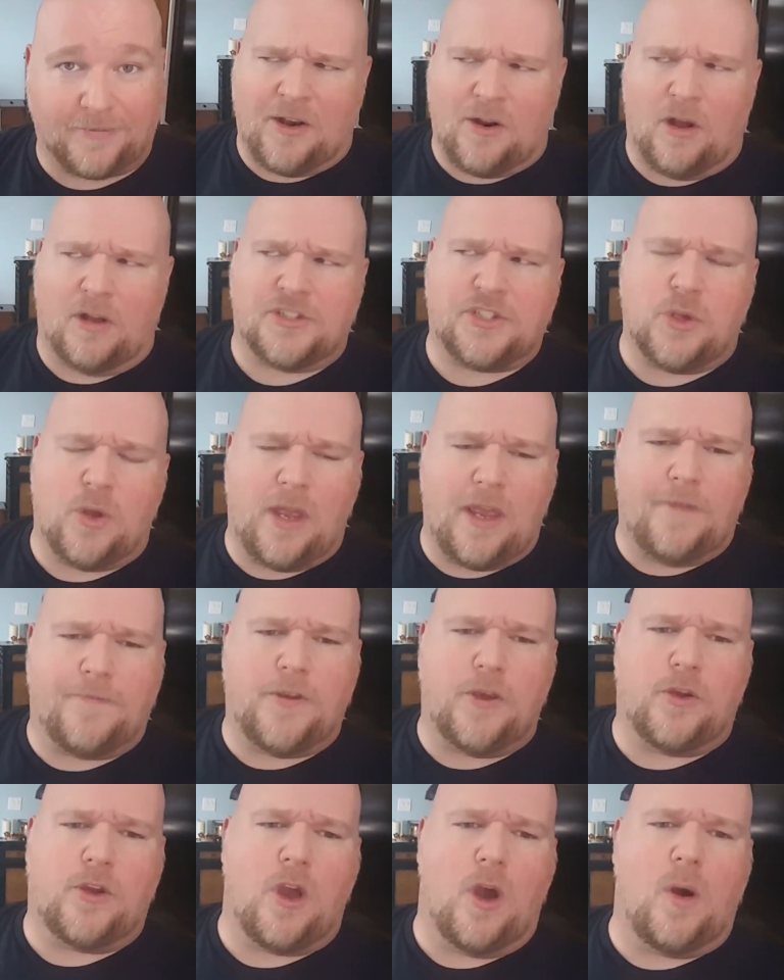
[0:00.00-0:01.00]
And also, if
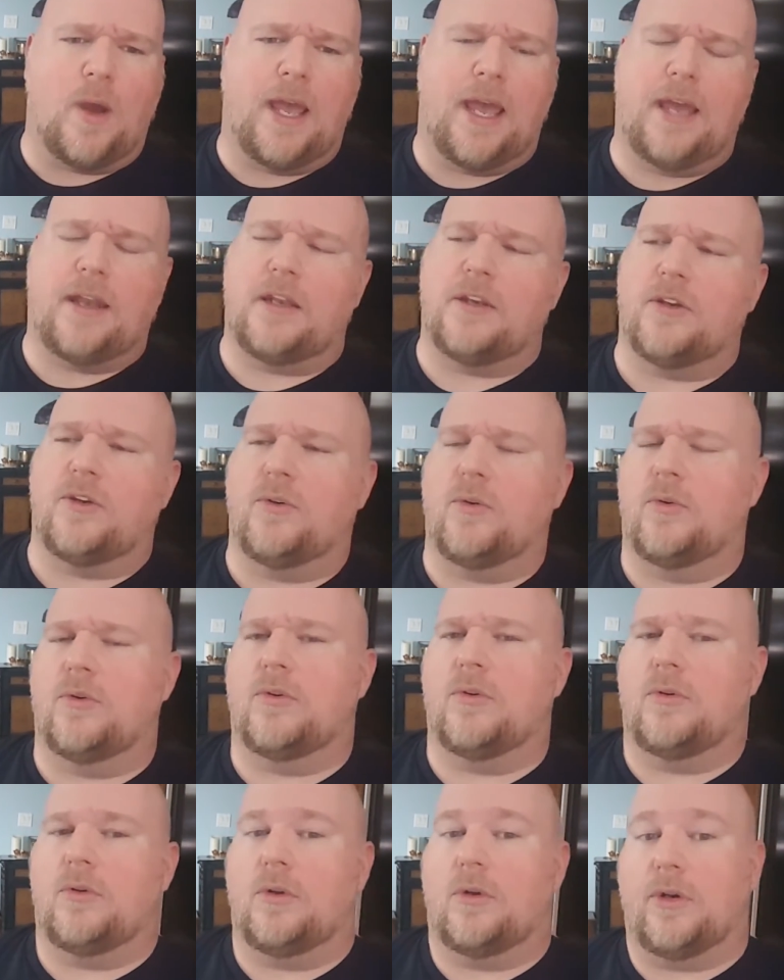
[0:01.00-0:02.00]
you go ahead and
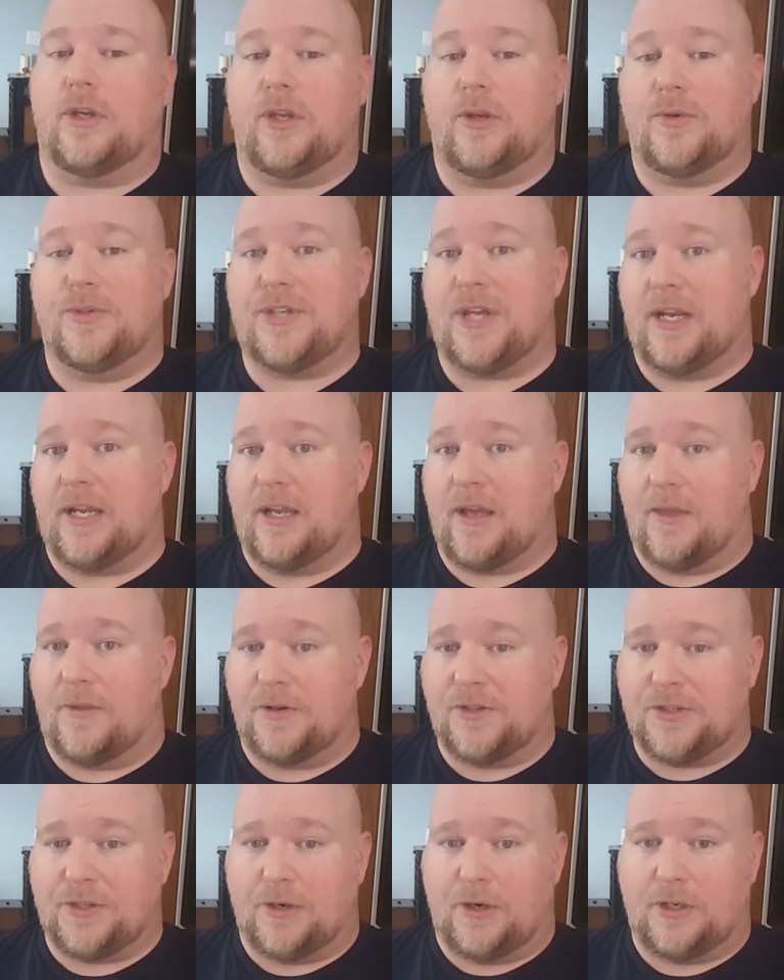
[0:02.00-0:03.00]
Google or use any
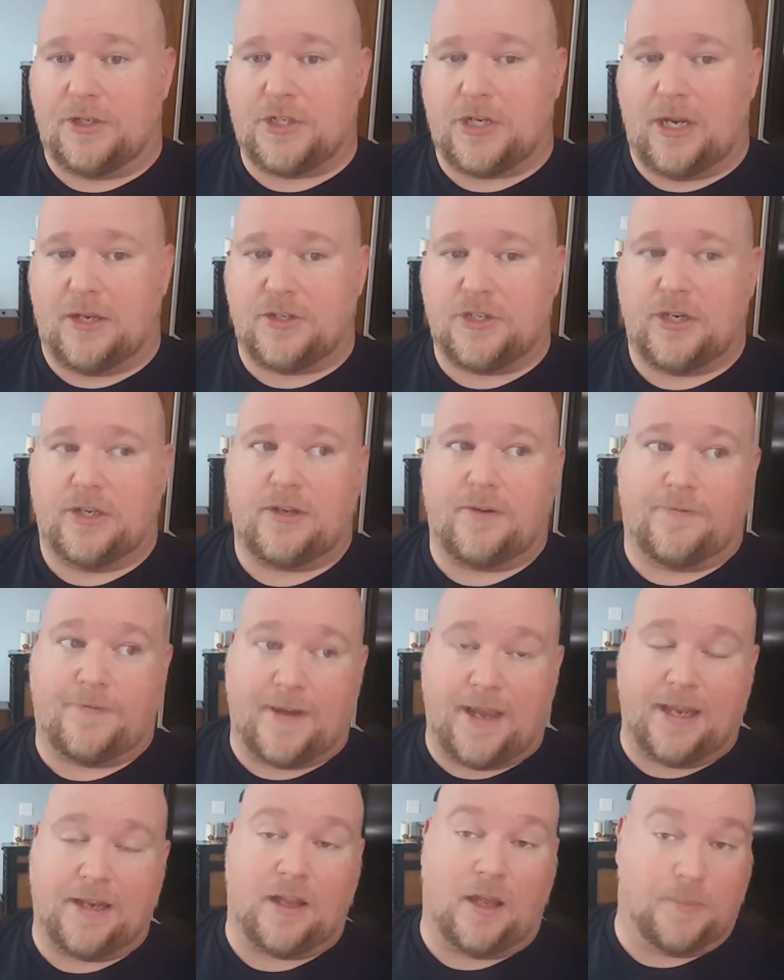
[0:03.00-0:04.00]
other search engine to
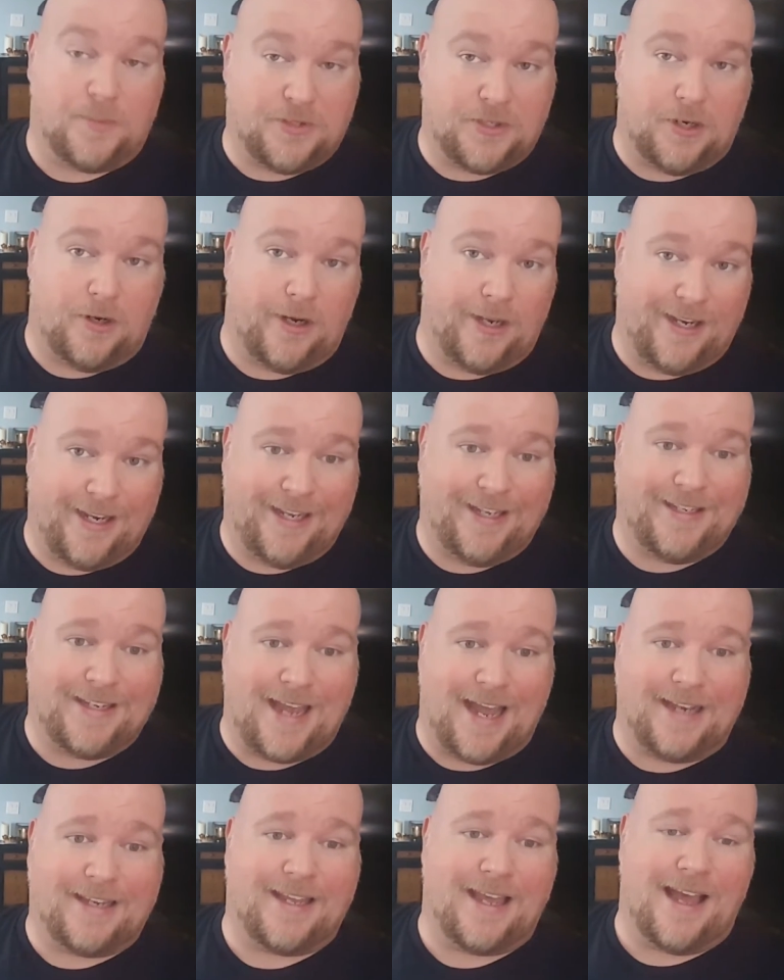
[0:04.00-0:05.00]
find
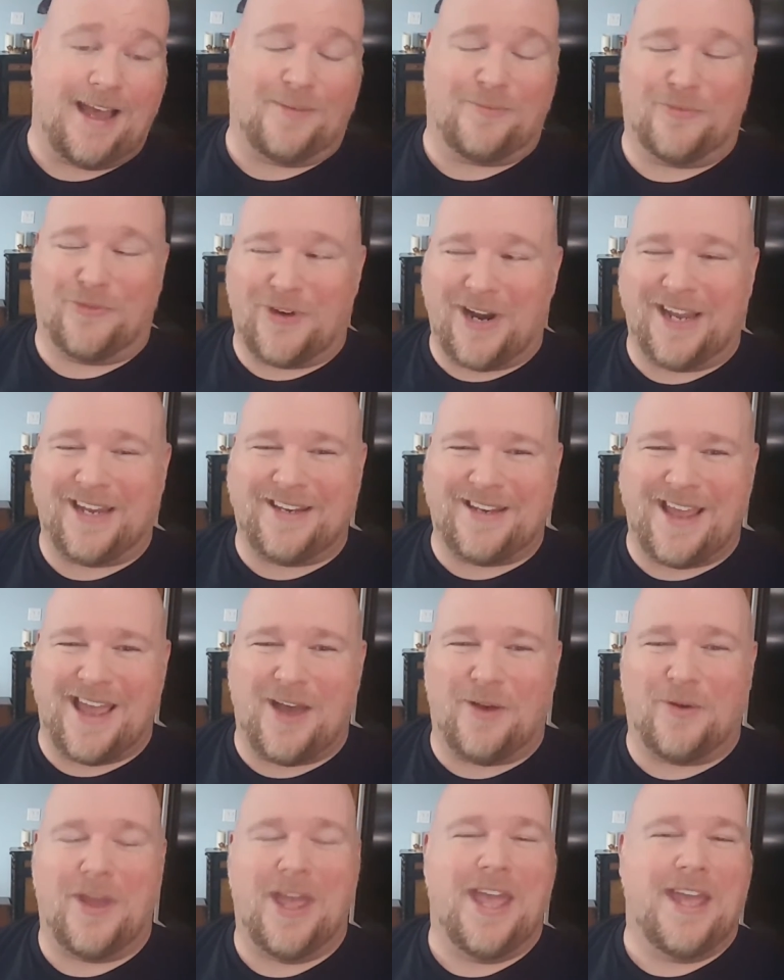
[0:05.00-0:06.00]
absurdittee.com right
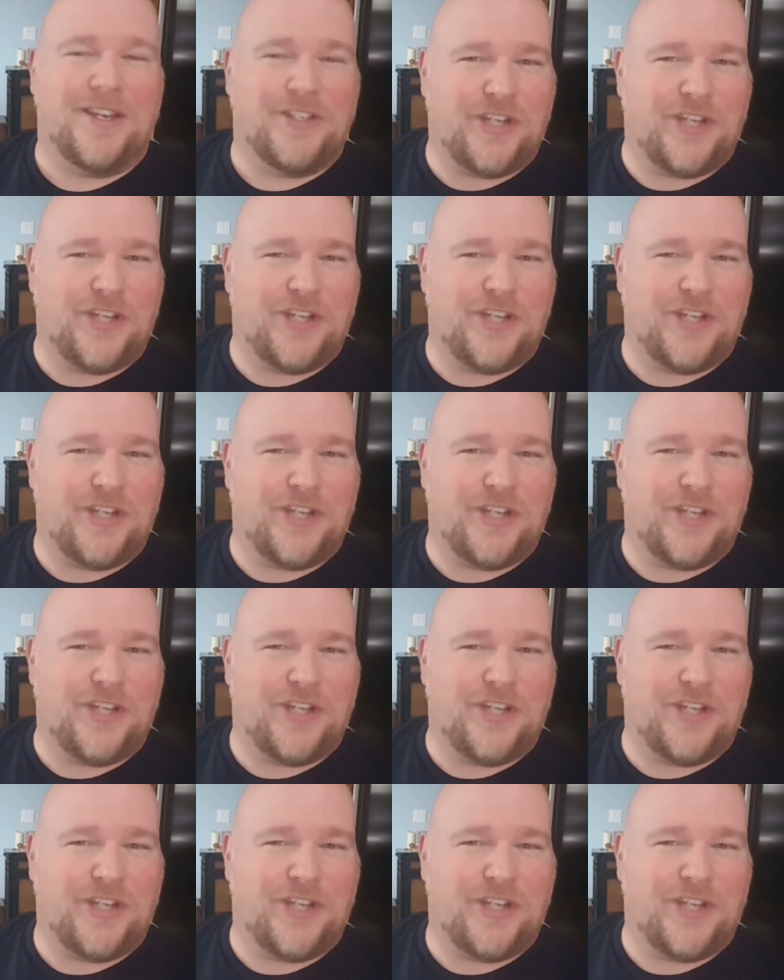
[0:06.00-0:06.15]
now,